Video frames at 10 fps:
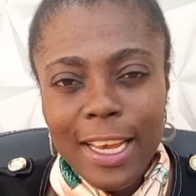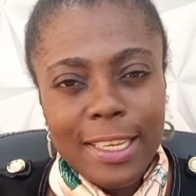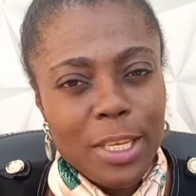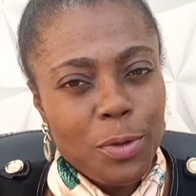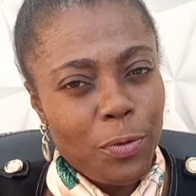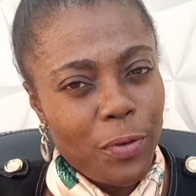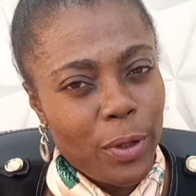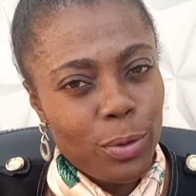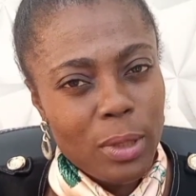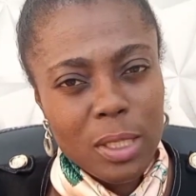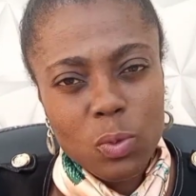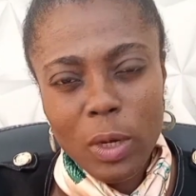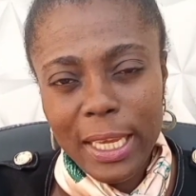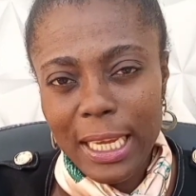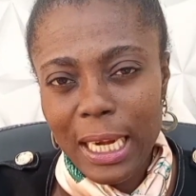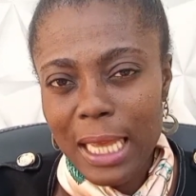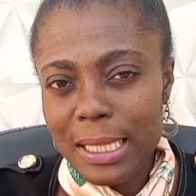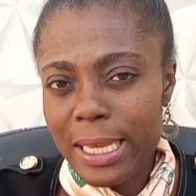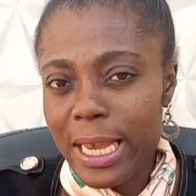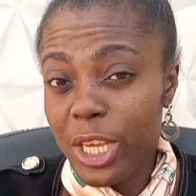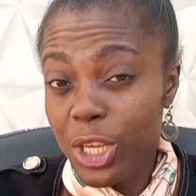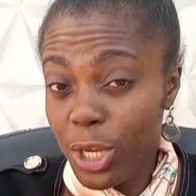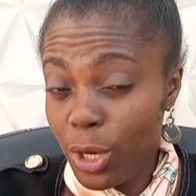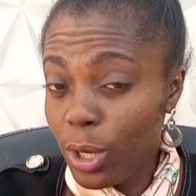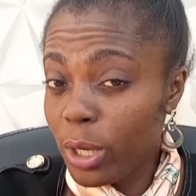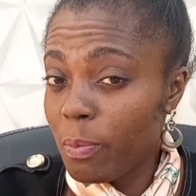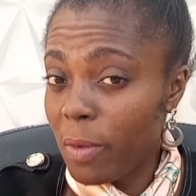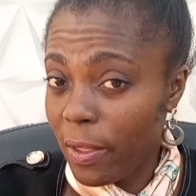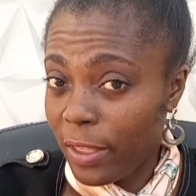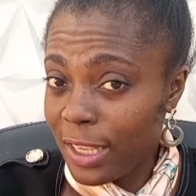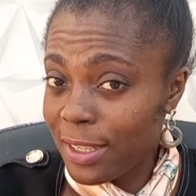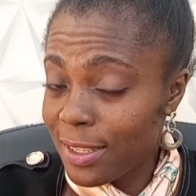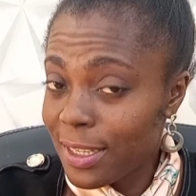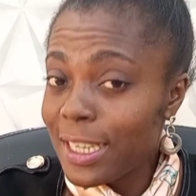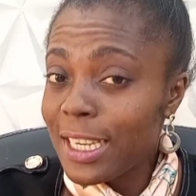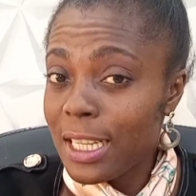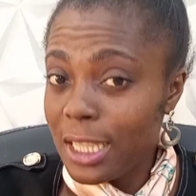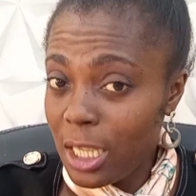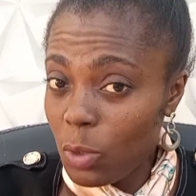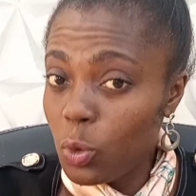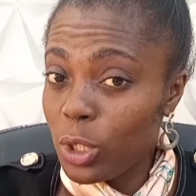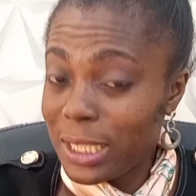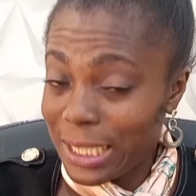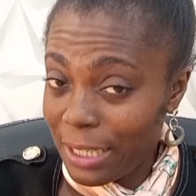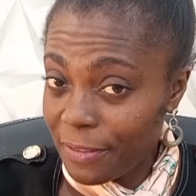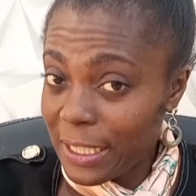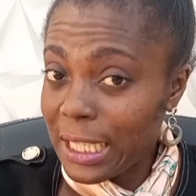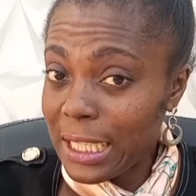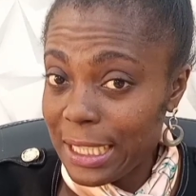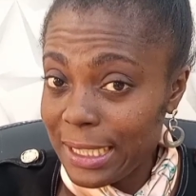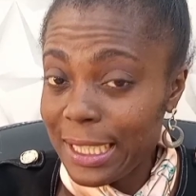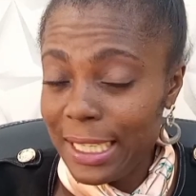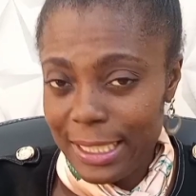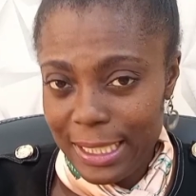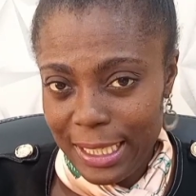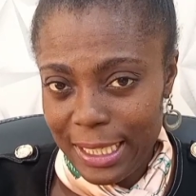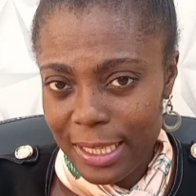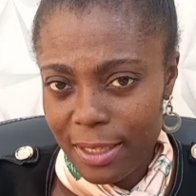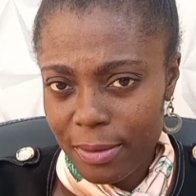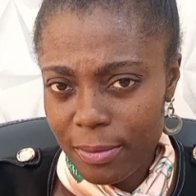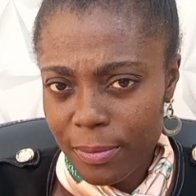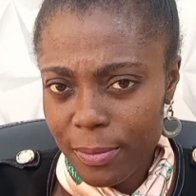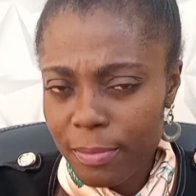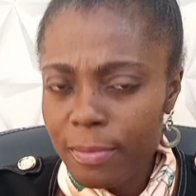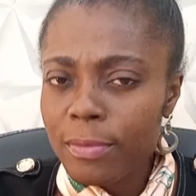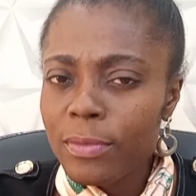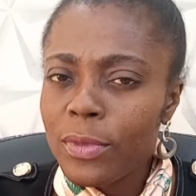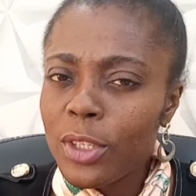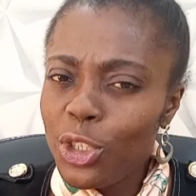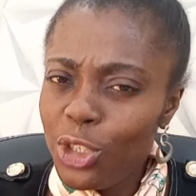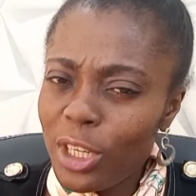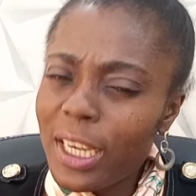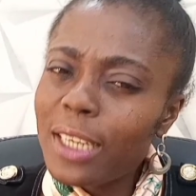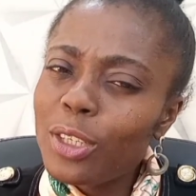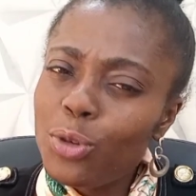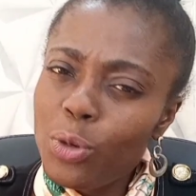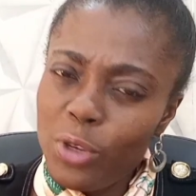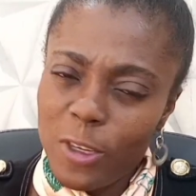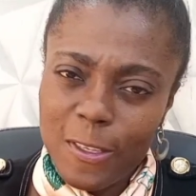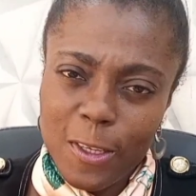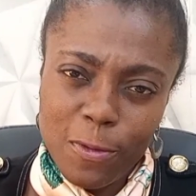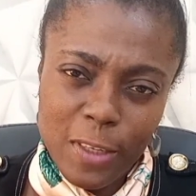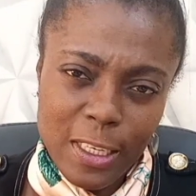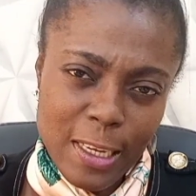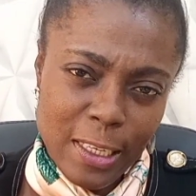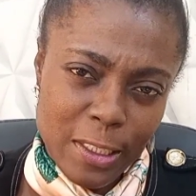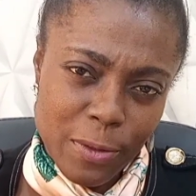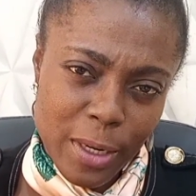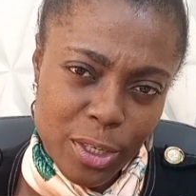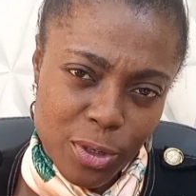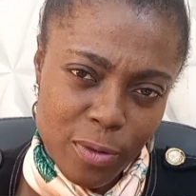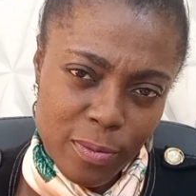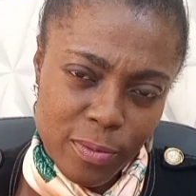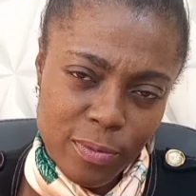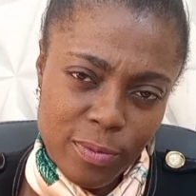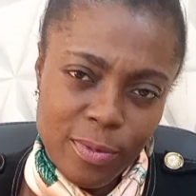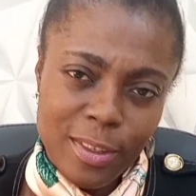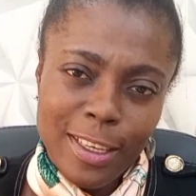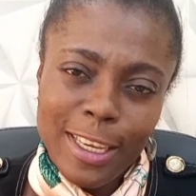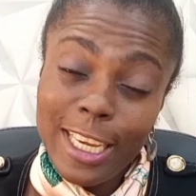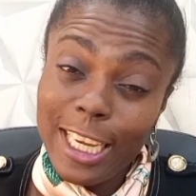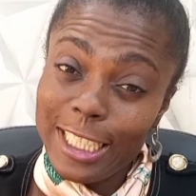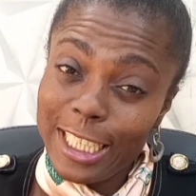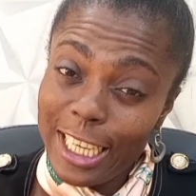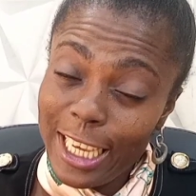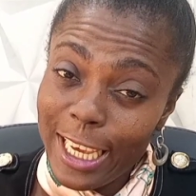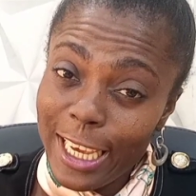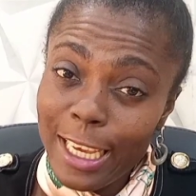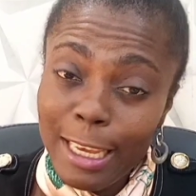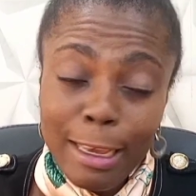and then you feel this working class, they are young mothers, they would definitely need a daycare. You can groom yourself in that direction. In care